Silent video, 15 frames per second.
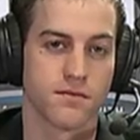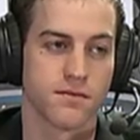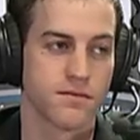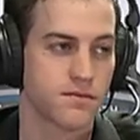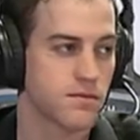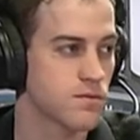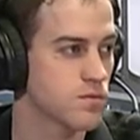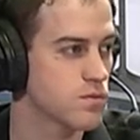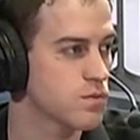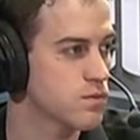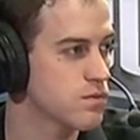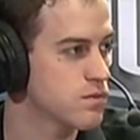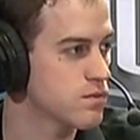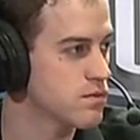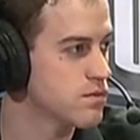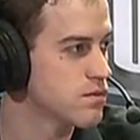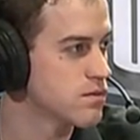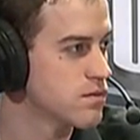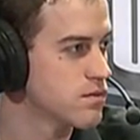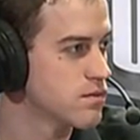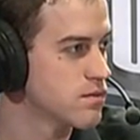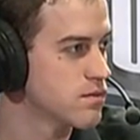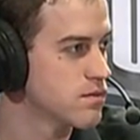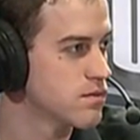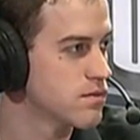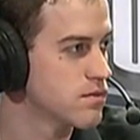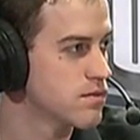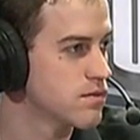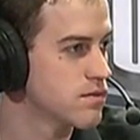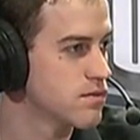
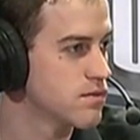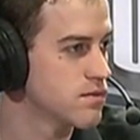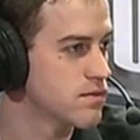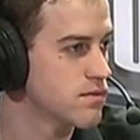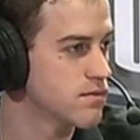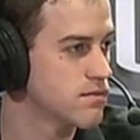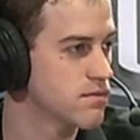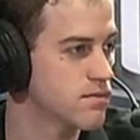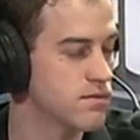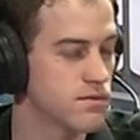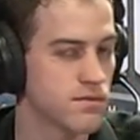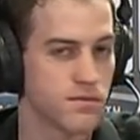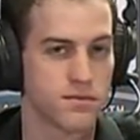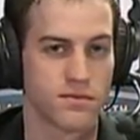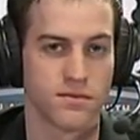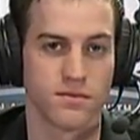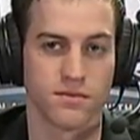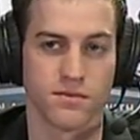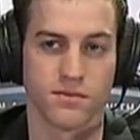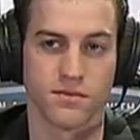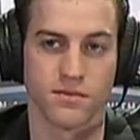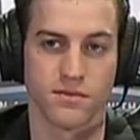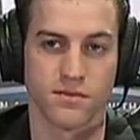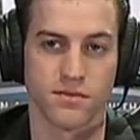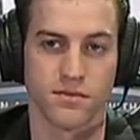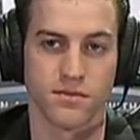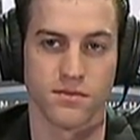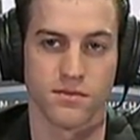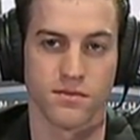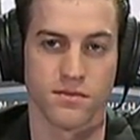
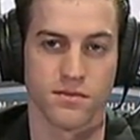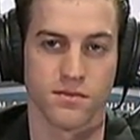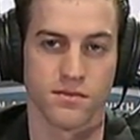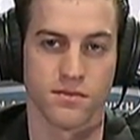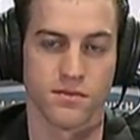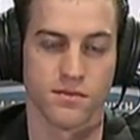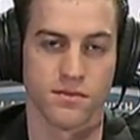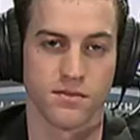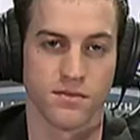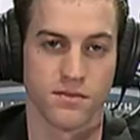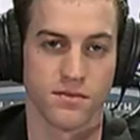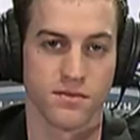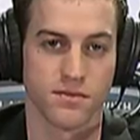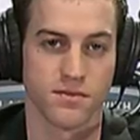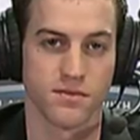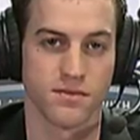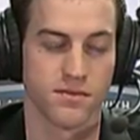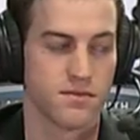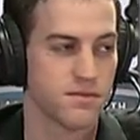[no speech]